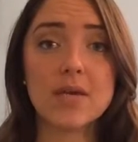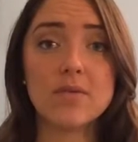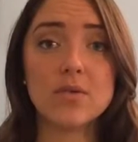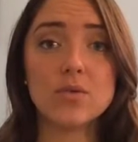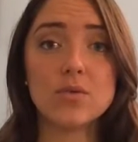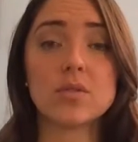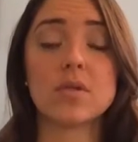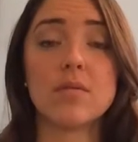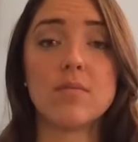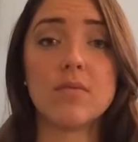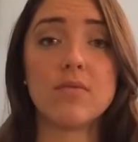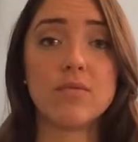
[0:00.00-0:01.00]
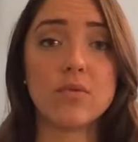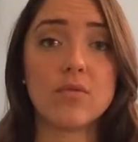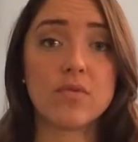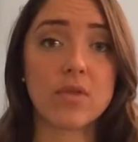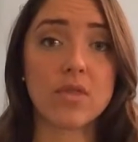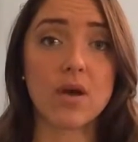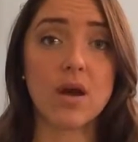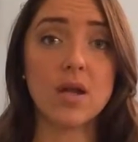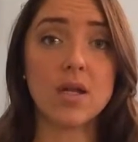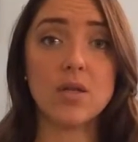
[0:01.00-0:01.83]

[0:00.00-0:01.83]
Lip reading: gave you some food for thought,